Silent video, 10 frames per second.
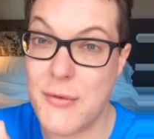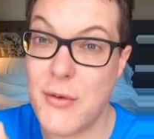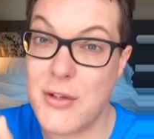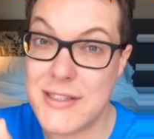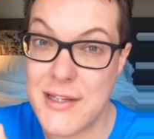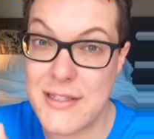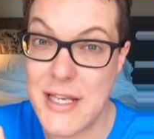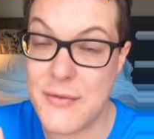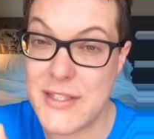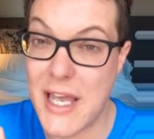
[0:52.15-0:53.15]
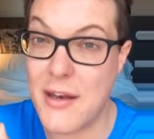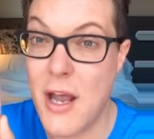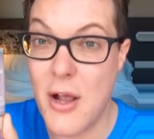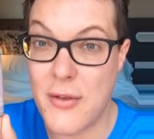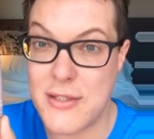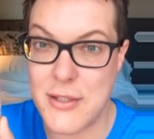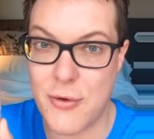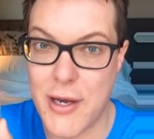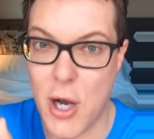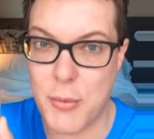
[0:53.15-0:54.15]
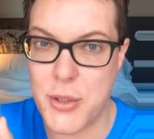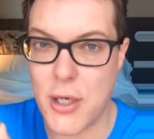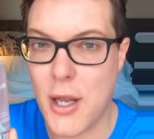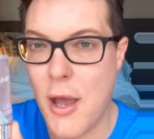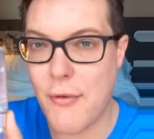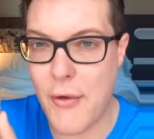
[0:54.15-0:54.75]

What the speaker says: So if you've got sensitive skin, this is a great option.